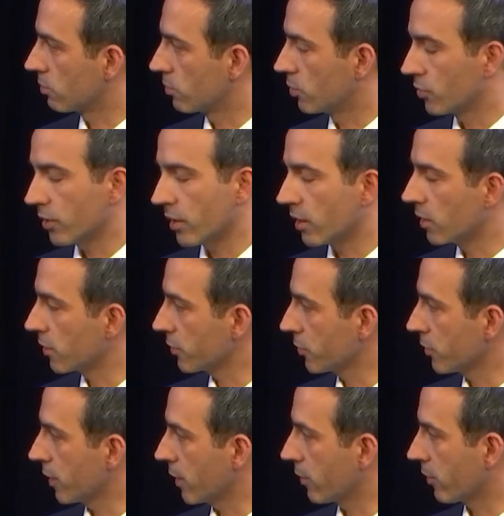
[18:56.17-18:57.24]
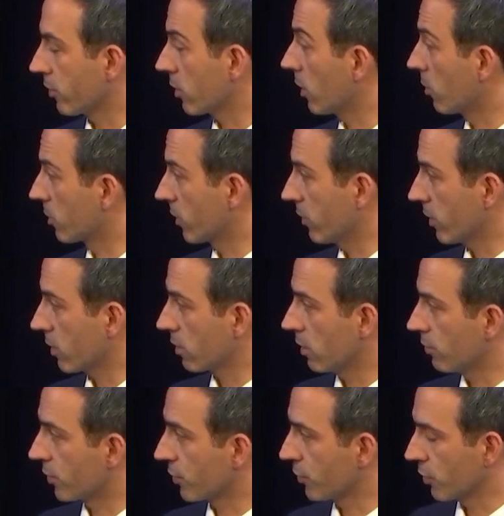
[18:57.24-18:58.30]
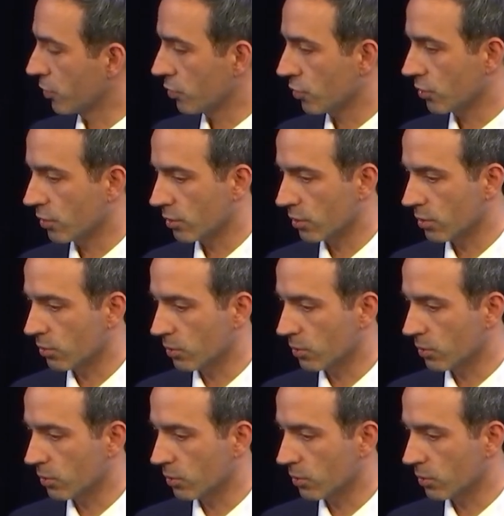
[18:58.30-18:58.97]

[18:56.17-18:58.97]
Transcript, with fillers: Just earlier today, I was having a conversation